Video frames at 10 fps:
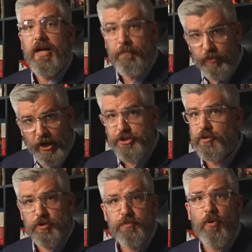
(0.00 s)
Pressure
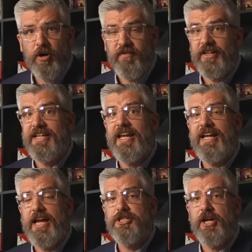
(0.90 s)
was part of it,
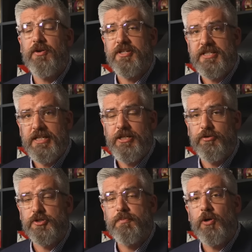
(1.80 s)
getting AJ on his
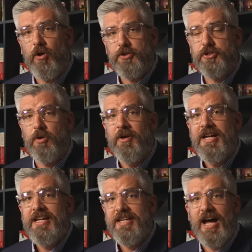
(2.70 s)
heels, but also
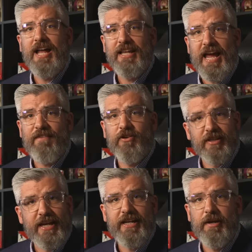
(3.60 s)
not ever
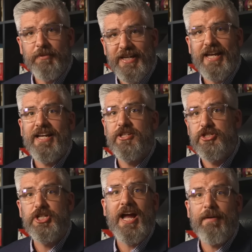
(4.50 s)
letting him get his
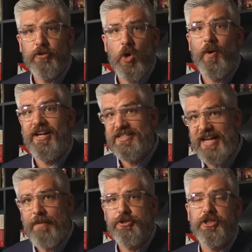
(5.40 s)
jab going,
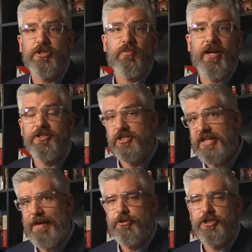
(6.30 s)
establishing the range,
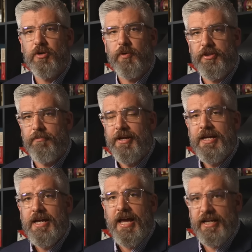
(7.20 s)
establishing a rhythm,
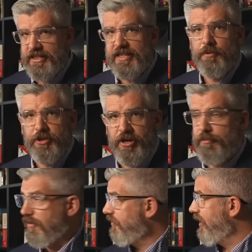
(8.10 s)
and he did that with a
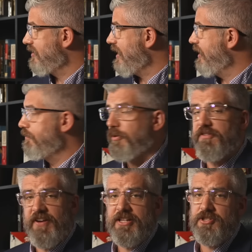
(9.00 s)
number of things. I didn't put
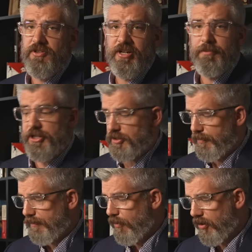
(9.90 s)
feints on there, but it's a
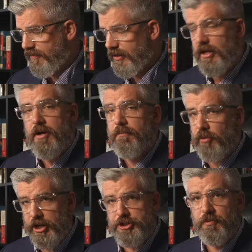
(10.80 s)
big part of it.
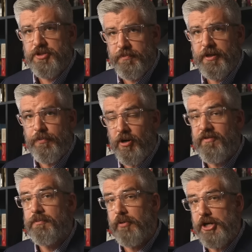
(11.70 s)
Pressure was a big part of
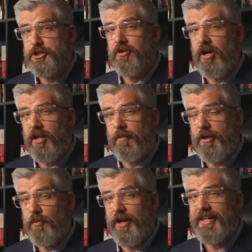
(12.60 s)
it. Pressure,
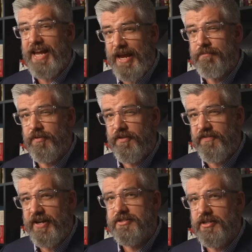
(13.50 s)
by the way, came from the
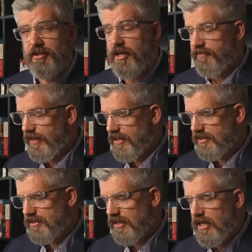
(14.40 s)
feints in a lot of
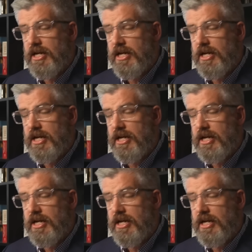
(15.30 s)
cases.